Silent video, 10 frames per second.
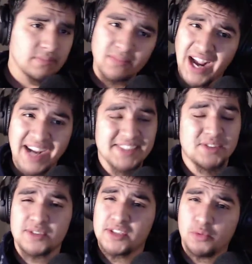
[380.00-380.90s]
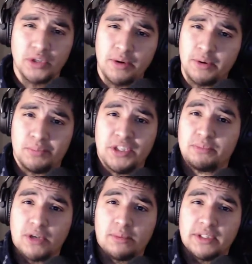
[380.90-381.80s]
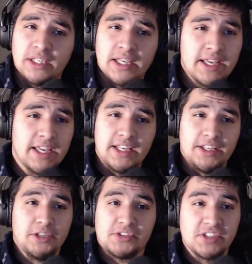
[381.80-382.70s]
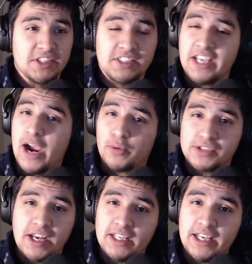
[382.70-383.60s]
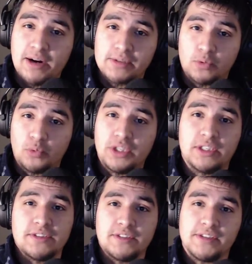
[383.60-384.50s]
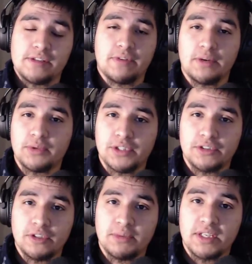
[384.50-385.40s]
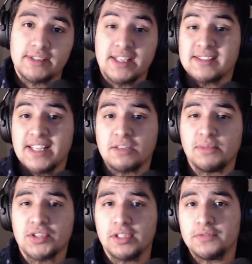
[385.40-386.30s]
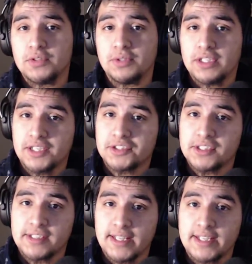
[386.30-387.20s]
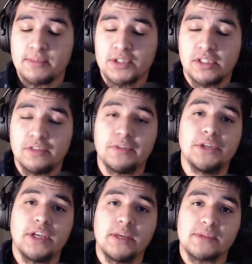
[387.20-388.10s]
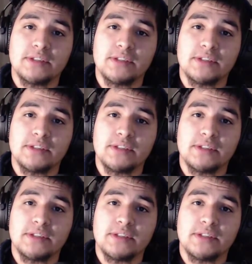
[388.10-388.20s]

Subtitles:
I seriously would. I would put in probably, 60 hours, 80 hours a week into this if I really could, because that's how much I love doing it, actually. That's how much I love video games.